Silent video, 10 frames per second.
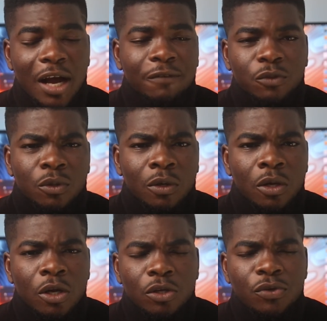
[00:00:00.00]
After all,
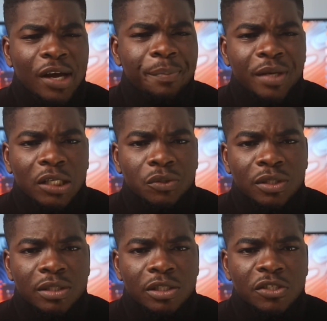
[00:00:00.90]
your I P
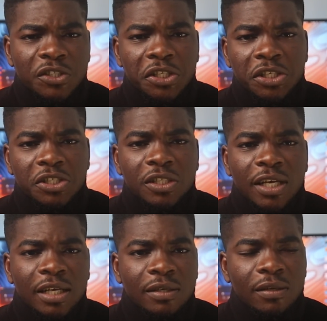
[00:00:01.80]
address is changed,
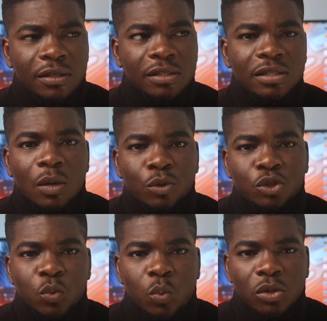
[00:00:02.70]
and isn't that
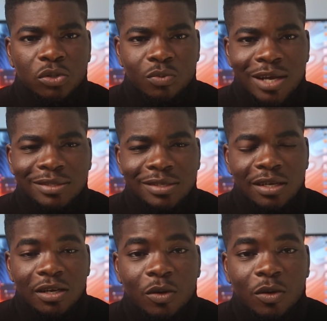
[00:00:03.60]
what you want, right?